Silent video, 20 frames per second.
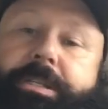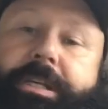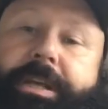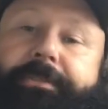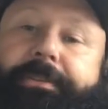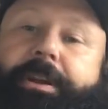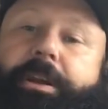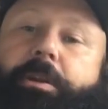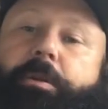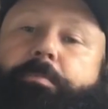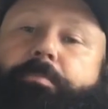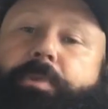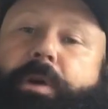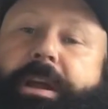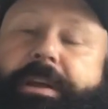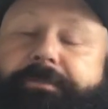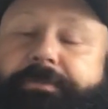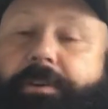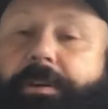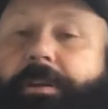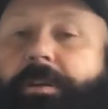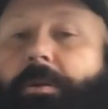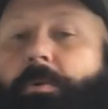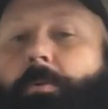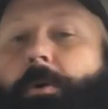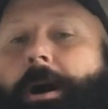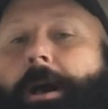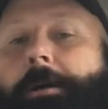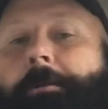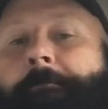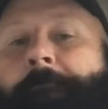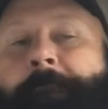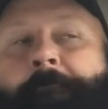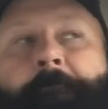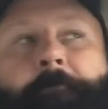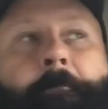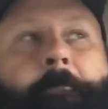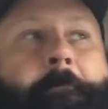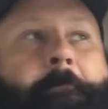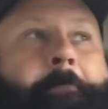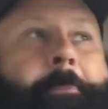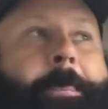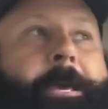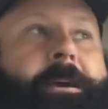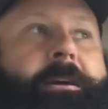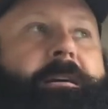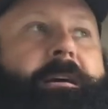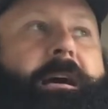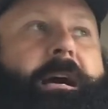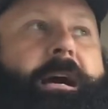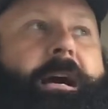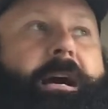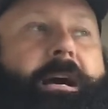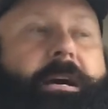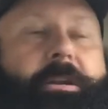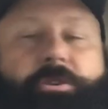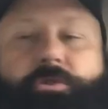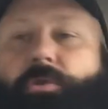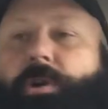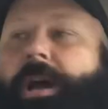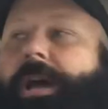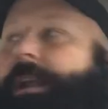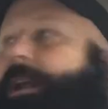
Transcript: is give it a little break for a little while. Try